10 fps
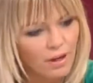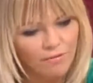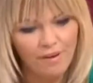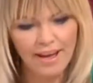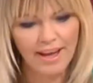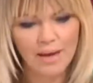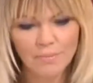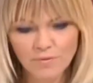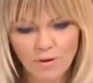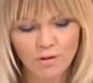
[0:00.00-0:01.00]
a fair
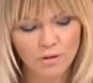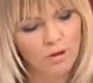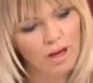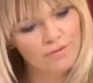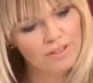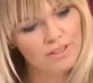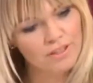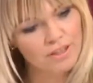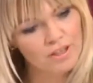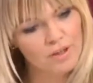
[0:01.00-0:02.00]
game as far as your life is
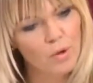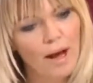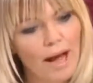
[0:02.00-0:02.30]
concerned? Are you quite